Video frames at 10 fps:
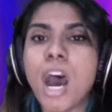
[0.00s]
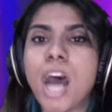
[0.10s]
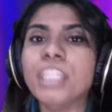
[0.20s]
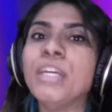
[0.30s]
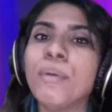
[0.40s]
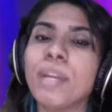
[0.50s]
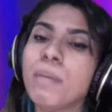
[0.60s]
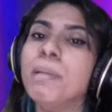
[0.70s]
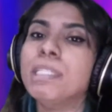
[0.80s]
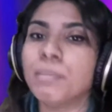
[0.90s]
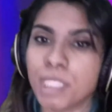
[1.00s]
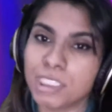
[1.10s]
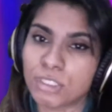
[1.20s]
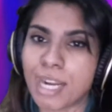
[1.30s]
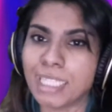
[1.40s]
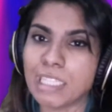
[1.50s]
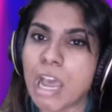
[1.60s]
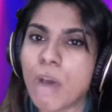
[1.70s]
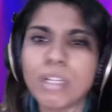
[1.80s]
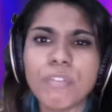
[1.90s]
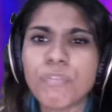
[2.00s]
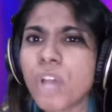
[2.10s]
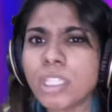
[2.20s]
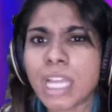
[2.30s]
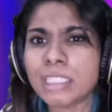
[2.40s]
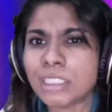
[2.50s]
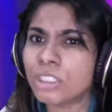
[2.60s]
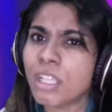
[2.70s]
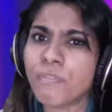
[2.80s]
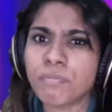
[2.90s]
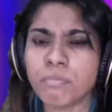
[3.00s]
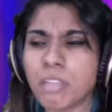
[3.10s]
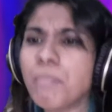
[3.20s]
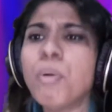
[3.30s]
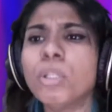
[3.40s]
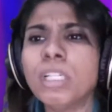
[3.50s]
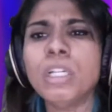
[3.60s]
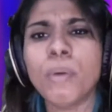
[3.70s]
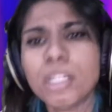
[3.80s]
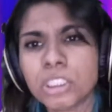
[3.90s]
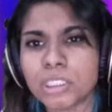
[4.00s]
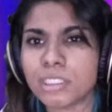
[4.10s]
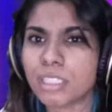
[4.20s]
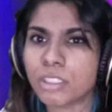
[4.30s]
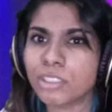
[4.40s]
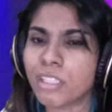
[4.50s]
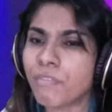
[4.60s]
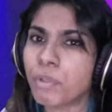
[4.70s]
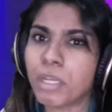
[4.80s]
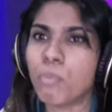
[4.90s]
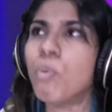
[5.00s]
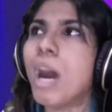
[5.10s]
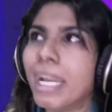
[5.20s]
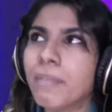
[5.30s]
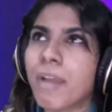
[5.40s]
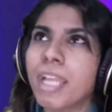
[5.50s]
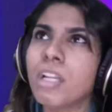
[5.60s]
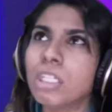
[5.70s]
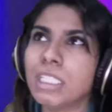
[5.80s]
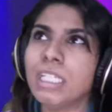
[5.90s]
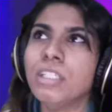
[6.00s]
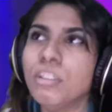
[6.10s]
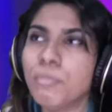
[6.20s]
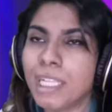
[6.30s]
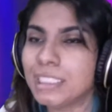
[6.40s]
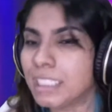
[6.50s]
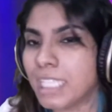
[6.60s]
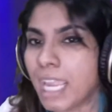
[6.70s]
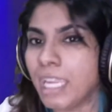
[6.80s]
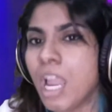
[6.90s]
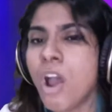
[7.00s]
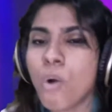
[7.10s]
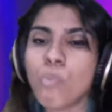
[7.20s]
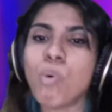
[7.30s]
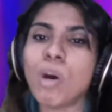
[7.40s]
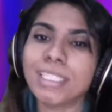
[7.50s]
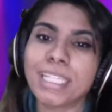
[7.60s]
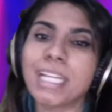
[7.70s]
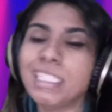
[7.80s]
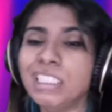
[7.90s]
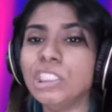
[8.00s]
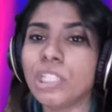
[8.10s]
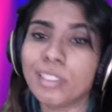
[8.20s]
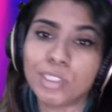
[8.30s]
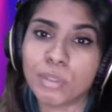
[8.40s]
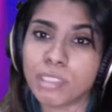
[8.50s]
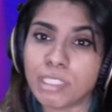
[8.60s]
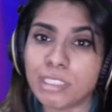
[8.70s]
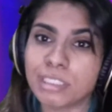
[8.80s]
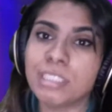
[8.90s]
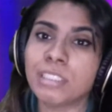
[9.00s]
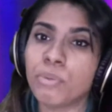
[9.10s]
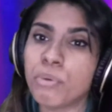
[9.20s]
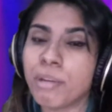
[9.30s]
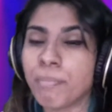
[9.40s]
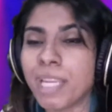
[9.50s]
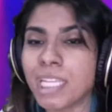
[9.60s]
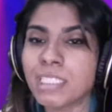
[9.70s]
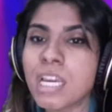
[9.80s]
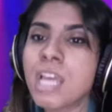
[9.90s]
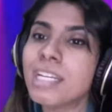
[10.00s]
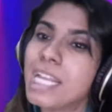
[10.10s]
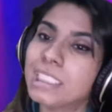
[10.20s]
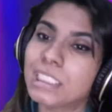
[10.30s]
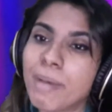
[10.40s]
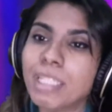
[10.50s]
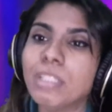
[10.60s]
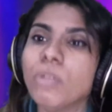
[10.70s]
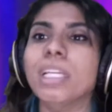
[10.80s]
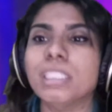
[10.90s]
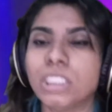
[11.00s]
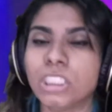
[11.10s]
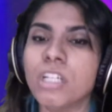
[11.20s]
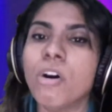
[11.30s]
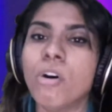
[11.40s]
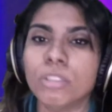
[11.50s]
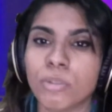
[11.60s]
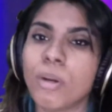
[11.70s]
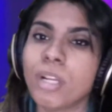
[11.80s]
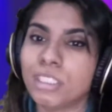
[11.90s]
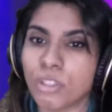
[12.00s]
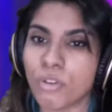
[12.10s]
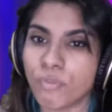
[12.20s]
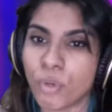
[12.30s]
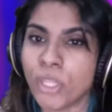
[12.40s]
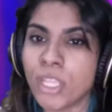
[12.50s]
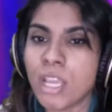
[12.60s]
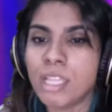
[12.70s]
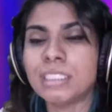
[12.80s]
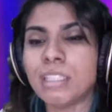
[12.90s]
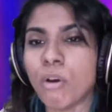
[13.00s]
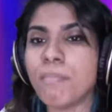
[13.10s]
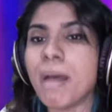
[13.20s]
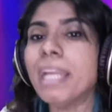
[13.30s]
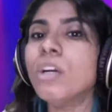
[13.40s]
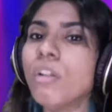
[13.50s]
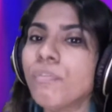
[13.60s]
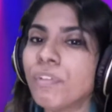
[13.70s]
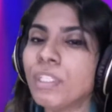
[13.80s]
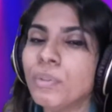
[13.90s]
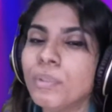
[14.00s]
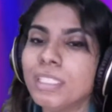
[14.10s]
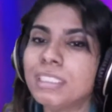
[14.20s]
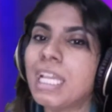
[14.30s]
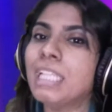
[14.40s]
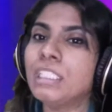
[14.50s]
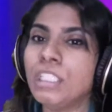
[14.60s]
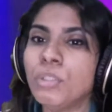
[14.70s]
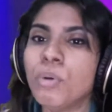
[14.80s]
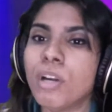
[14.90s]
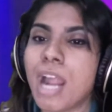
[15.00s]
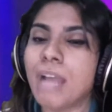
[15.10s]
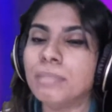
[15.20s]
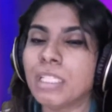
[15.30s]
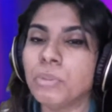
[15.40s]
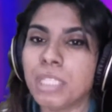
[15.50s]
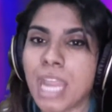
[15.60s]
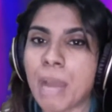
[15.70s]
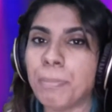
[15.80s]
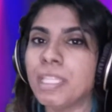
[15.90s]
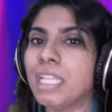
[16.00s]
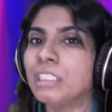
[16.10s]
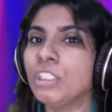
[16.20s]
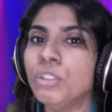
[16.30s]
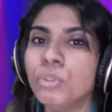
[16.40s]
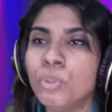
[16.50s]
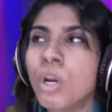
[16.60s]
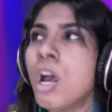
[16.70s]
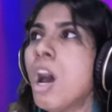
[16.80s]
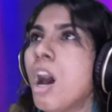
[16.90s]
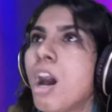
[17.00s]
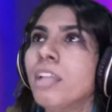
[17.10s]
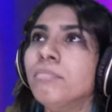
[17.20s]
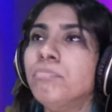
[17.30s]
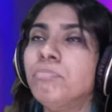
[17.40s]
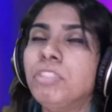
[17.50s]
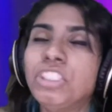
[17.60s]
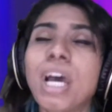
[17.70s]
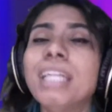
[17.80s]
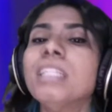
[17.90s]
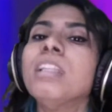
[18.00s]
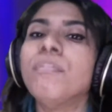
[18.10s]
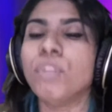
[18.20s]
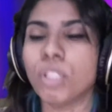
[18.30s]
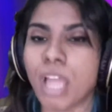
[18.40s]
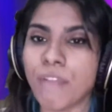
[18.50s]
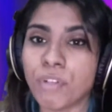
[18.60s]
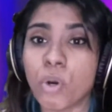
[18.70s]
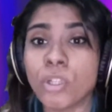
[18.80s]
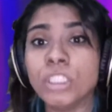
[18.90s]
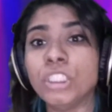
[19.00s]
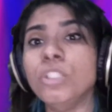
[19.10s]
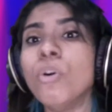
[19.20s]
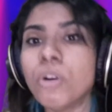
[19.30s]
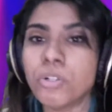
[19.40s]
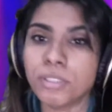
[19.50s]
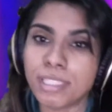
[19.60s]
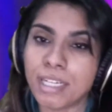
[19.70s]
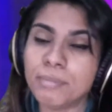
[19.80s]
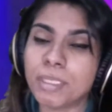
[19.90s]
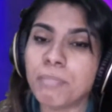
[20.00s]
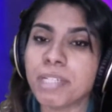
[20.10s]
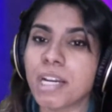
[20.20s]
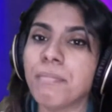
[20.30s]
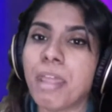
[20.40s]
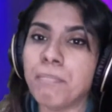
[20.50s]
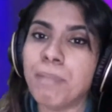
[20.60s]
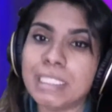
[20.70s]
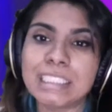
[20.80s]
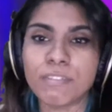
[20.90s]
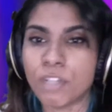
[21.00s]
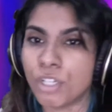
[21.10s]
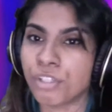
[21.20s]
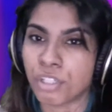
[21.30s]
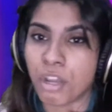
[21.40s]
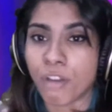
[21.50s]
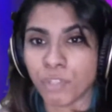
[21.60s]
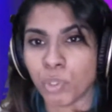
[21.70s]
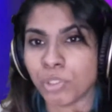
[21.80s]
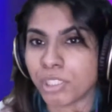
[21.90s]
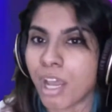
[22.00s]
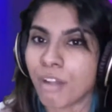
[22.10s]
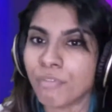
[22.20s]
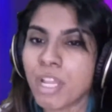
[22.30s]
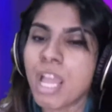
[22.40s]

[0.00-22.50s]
are you in a better place right now? And if not, ask yourself important questions. Ask yourself, okay, why am I not in a good place today? What can I do to ensure that this doesn't repeat next month or next year, or so on and so forth? So my goal for you is that you are absolutely happy, that you try to live your life according to your own terms and become that best version of yourself.